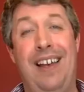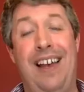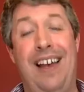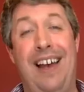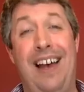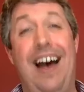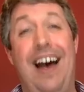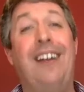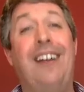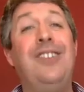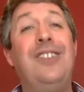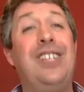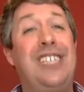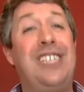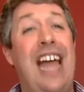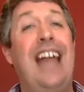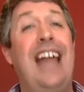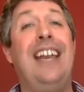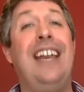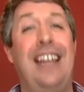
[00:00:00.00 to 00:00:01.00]

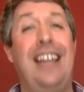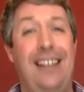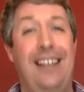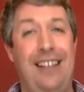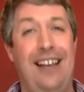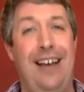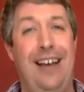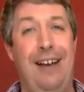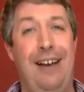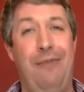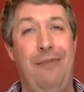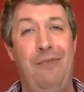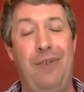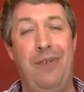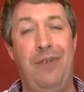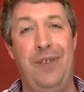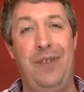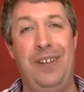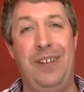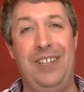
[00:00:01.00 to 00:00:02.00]
understanding
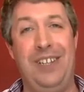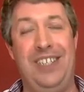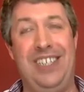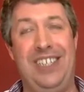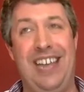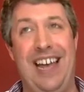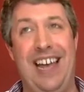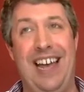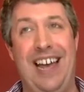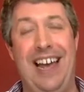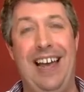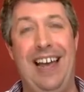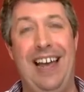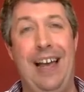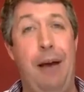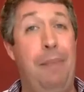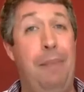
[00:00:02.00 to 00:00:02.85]
that